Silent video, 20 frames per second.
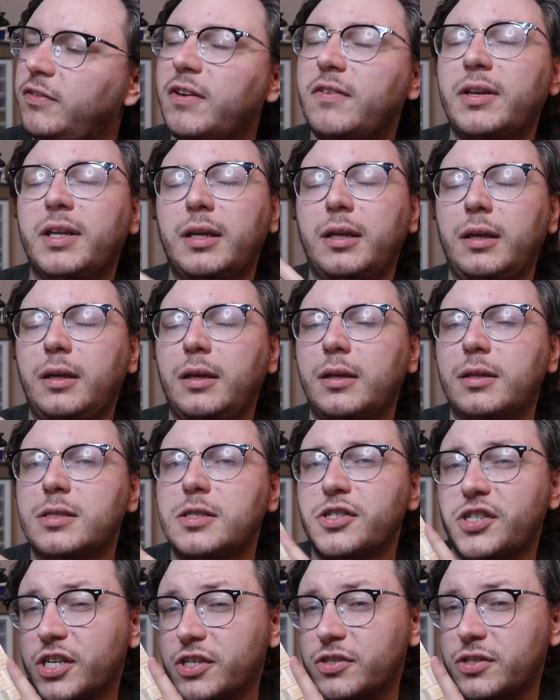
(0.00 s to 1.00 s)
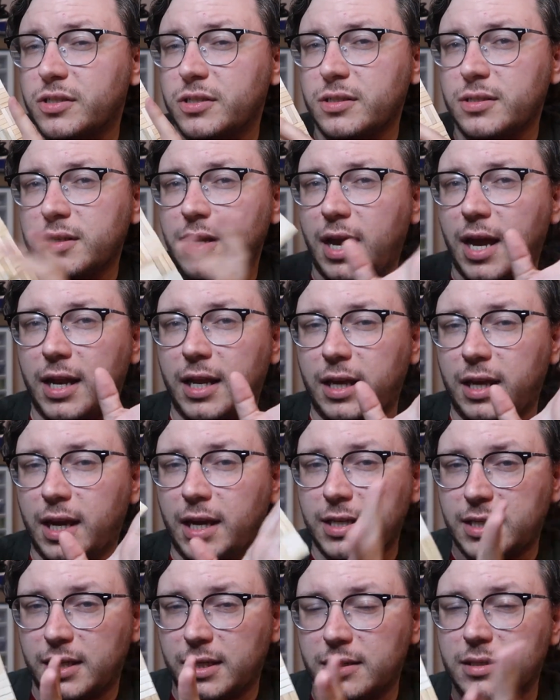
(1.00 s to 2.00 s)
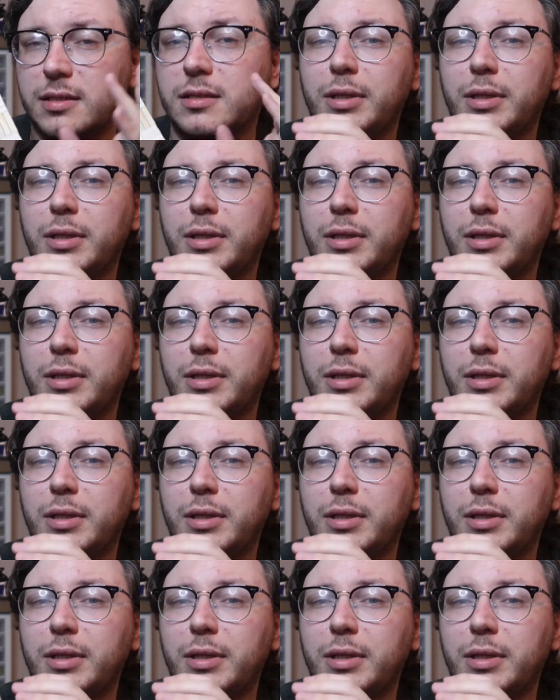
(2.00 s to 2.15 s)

you have any suggestions, any ideas,